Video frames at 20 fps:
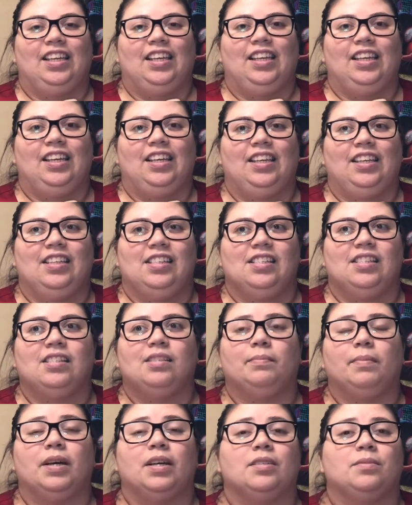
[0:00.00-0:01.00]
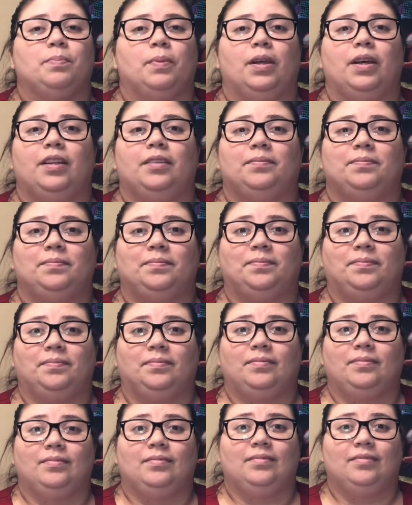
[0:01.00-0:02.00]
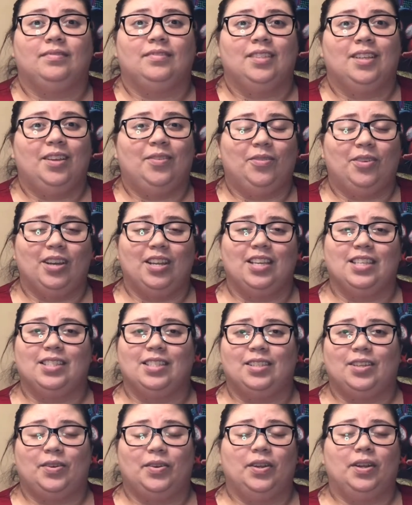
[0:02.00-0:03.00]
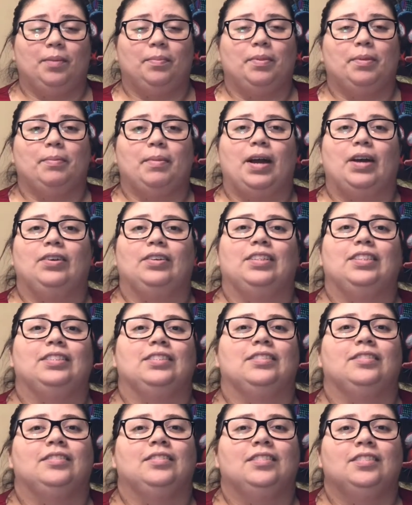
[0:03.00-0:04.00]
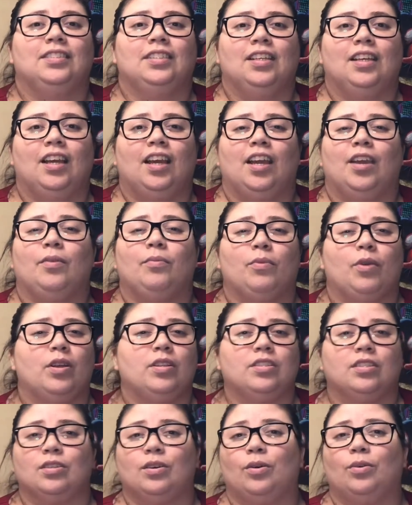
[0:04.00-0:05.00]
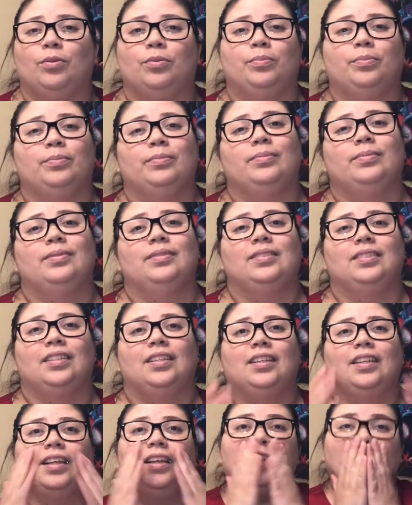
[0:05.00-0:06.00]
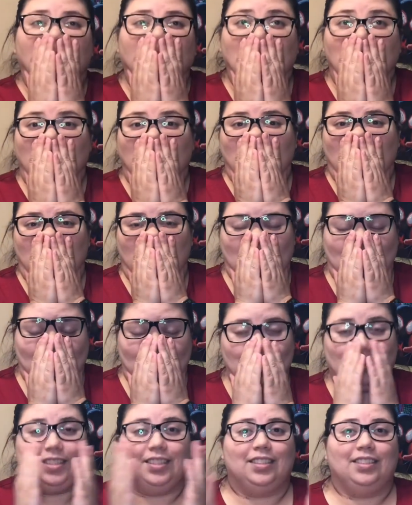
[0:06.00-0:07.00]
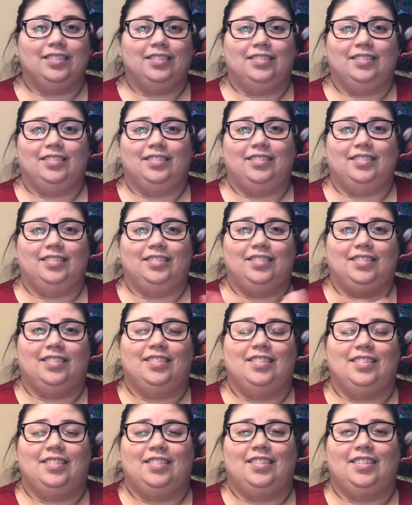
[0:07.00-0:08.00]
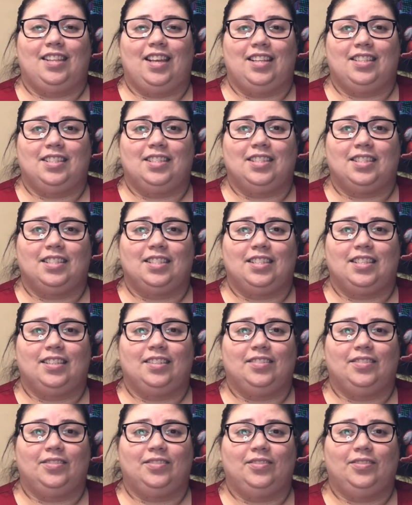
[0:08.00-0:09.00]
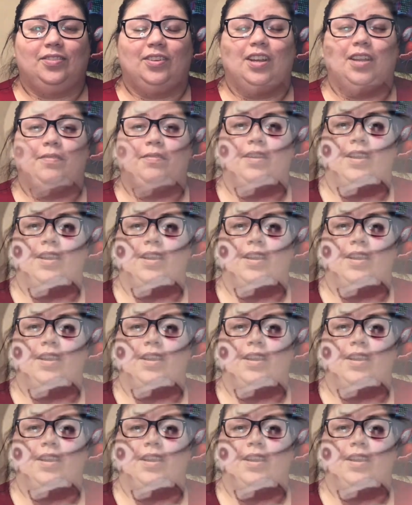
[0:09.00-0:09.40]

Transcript: he smells blood when he's going up the mountain. He runs home, and that's when he